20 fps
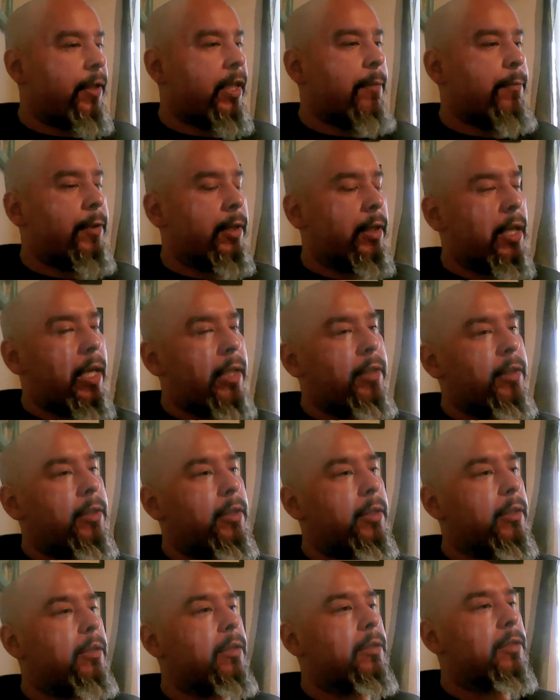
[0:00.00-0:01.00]
keep keep the line
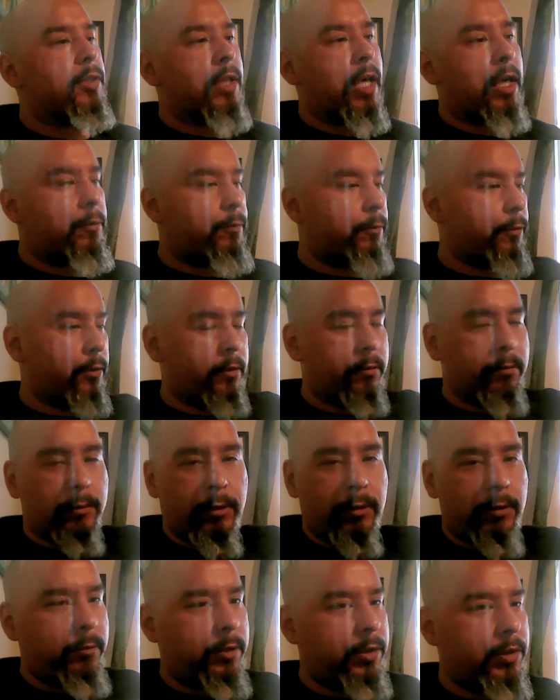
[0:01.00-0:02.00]
good, and the shots
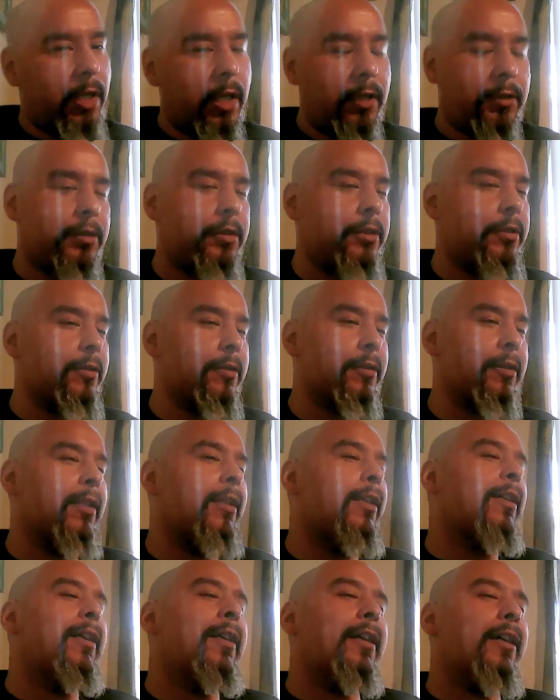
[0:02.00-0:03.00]
were doing what shots do.
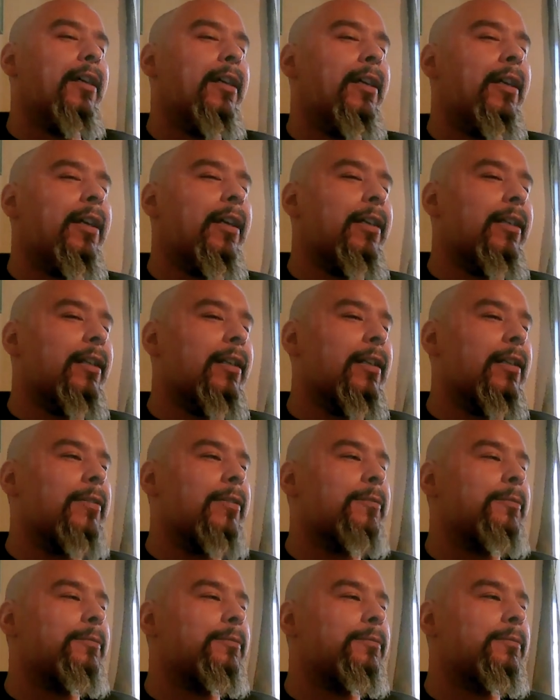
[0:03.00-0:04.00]
And
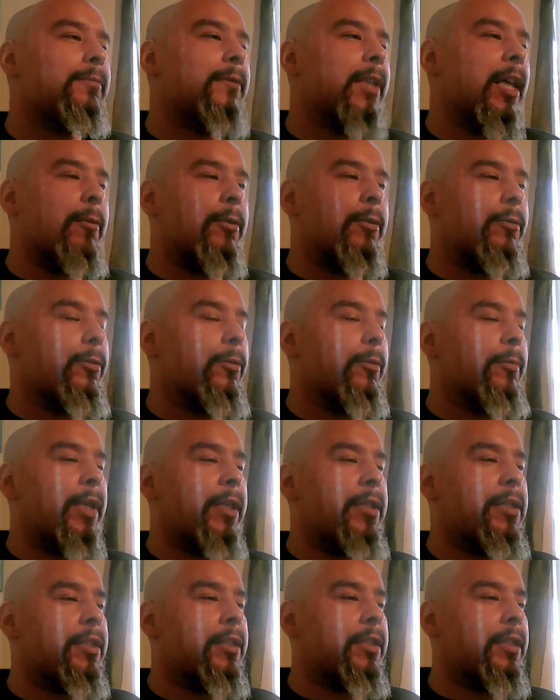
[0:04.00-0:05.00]
uh, yeah, we were
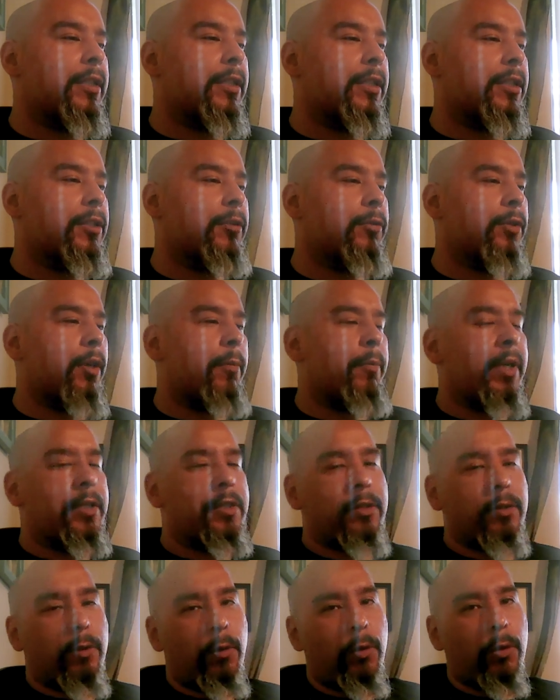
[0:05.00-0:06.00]
basically just doing our
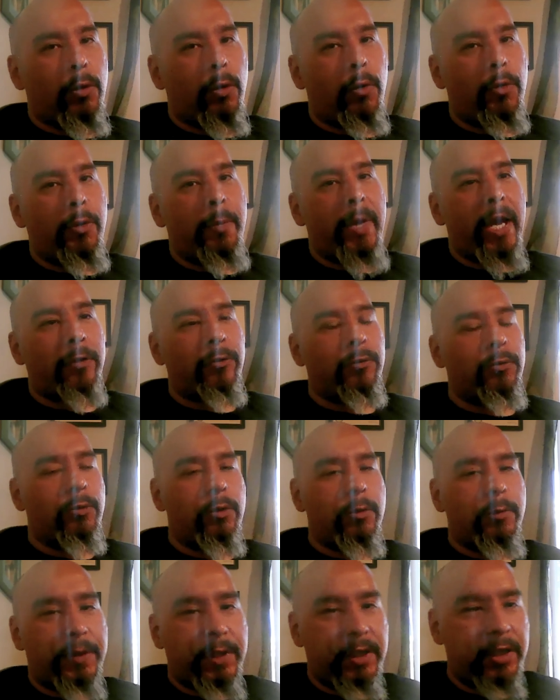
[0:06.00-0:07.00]
best to hold, hold the back
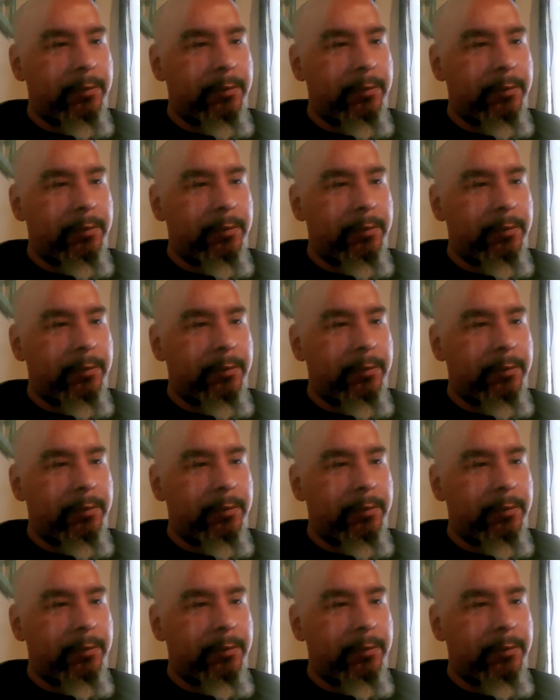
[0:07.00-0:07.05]
door